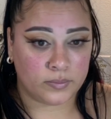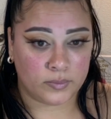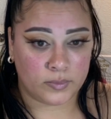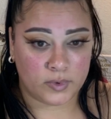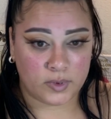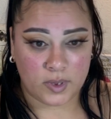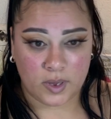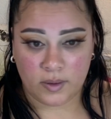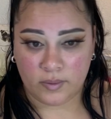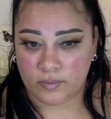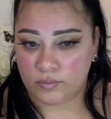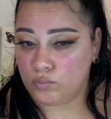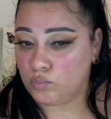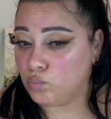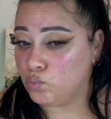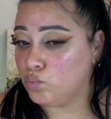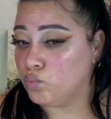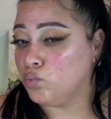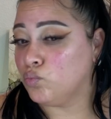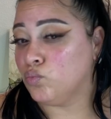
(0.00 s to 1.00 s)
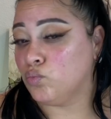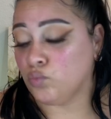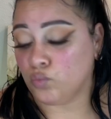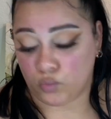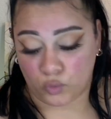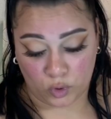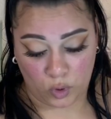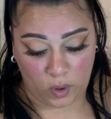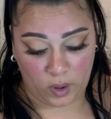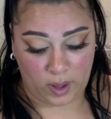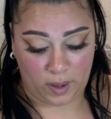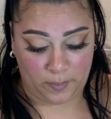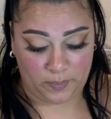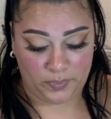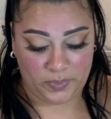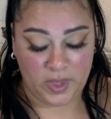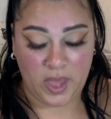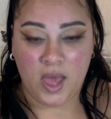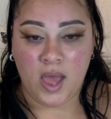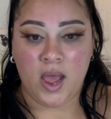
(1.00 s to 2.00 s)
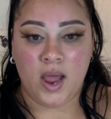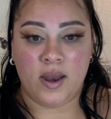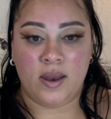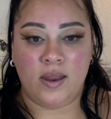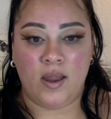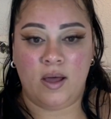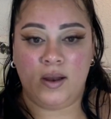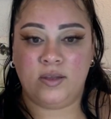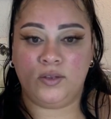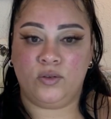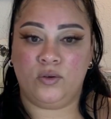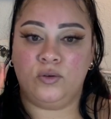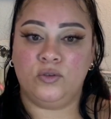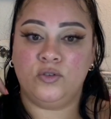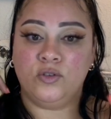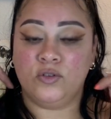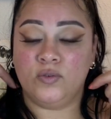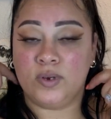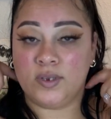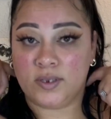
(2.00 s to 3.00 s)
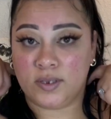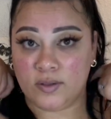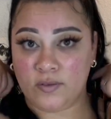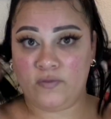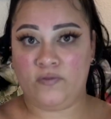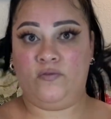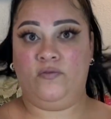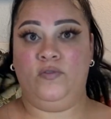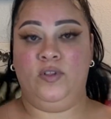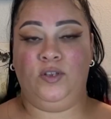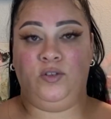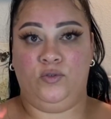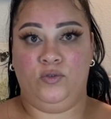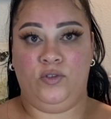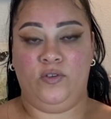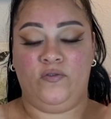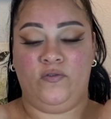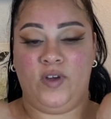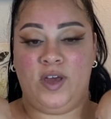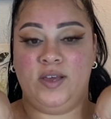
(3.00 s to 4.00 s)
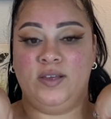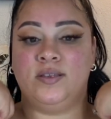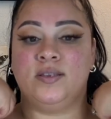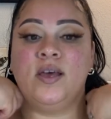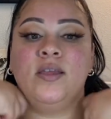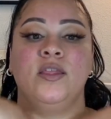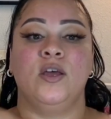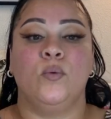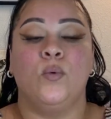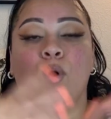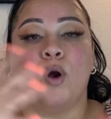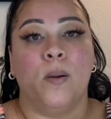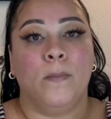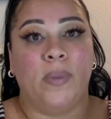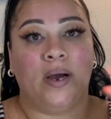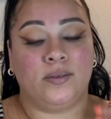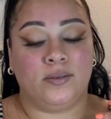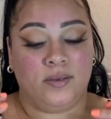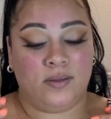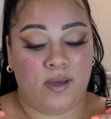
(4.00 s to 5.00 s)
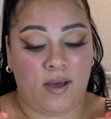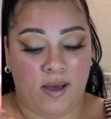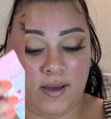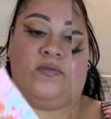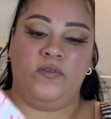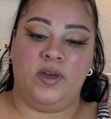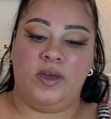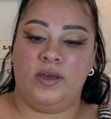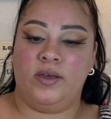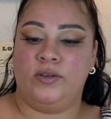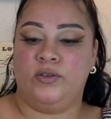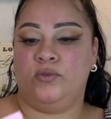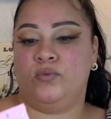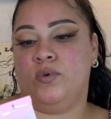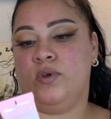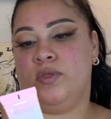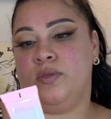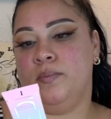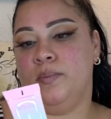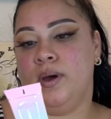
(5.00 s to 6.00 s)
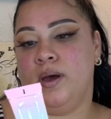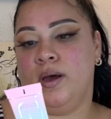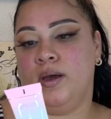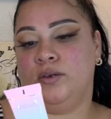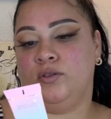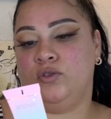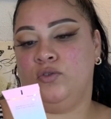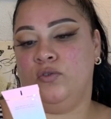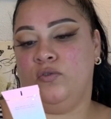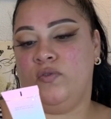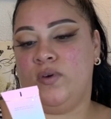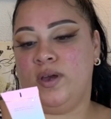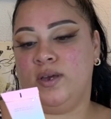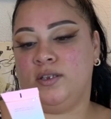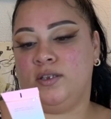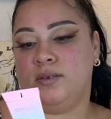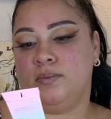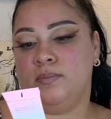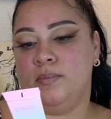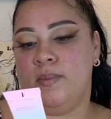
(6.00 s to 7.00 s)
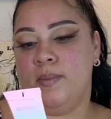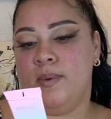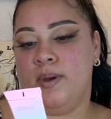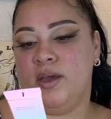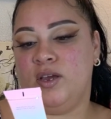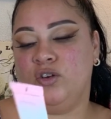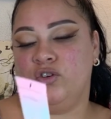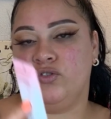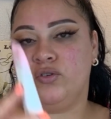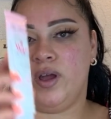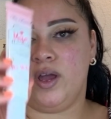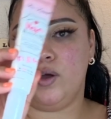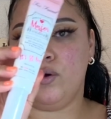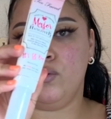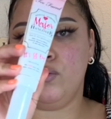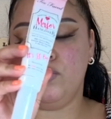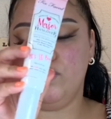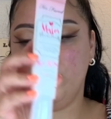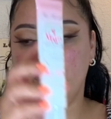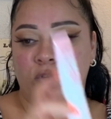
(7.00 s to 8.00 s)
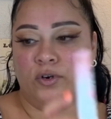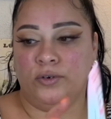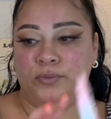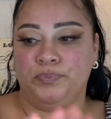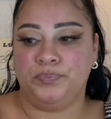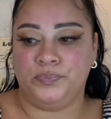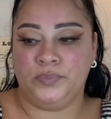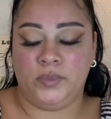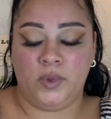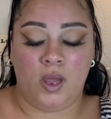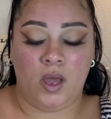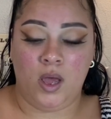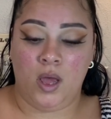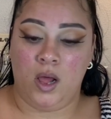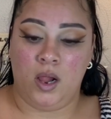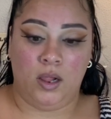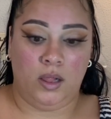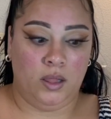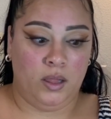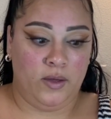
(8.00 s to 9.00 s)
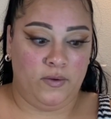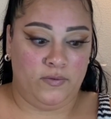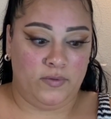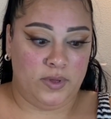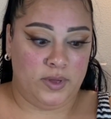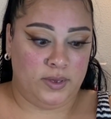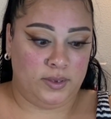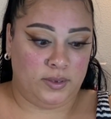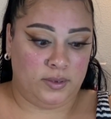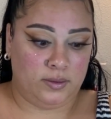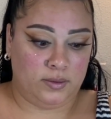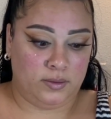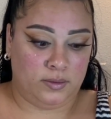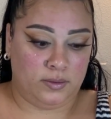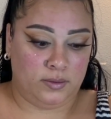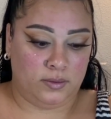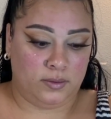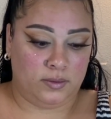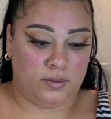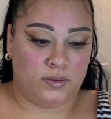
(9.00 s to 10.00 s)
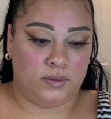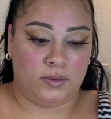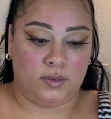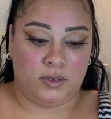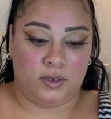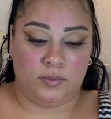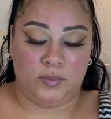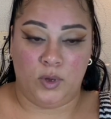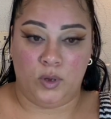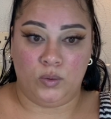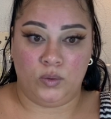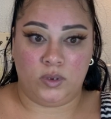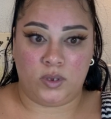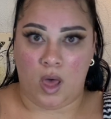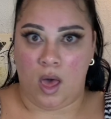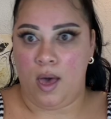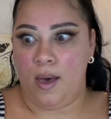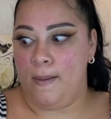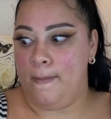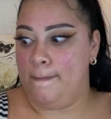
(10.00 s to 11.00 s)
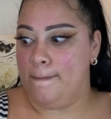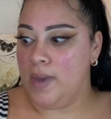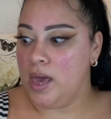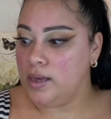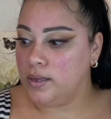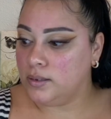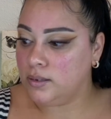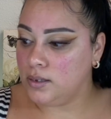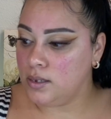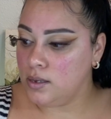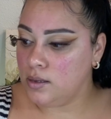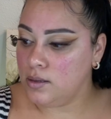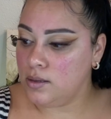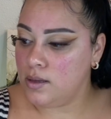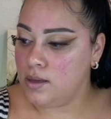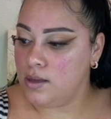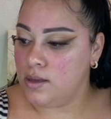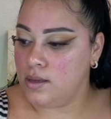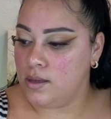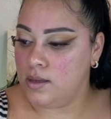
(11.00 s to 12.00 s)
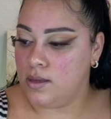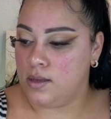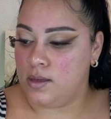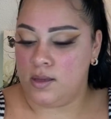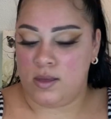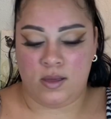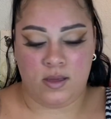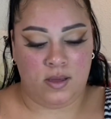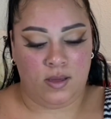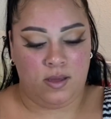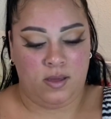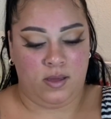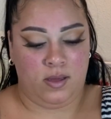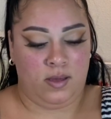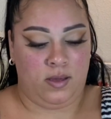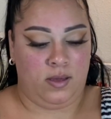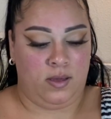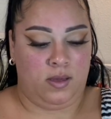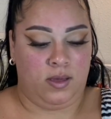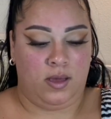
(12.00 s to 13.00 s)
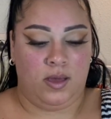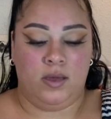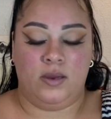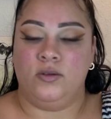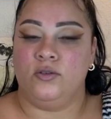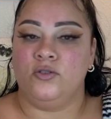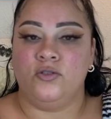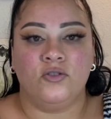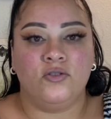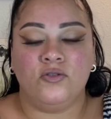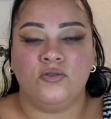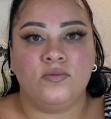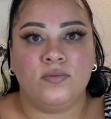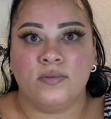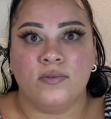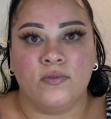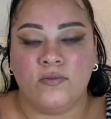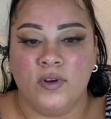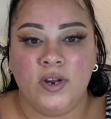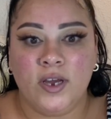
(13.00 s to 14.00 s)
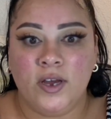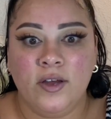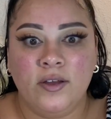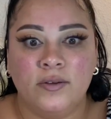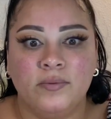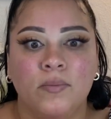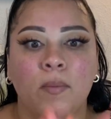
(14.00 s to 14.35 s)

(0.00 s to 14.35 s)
See? Okay. Now let's go to the rest of the, let's do the face and then we'll come back to that. Face with my Too Faced Major Hangover. Love this. Smells amazing. And it's just really good.